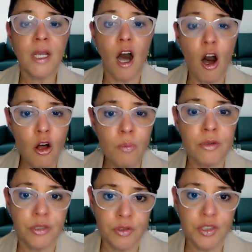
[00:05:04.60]
all
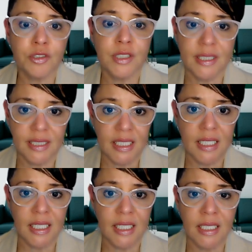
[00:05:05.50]
producers
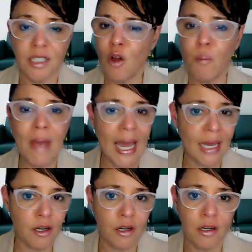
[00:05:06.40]
succeed, no
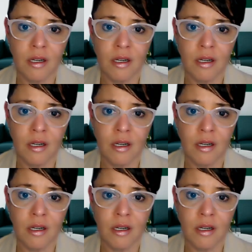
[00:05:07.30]
matter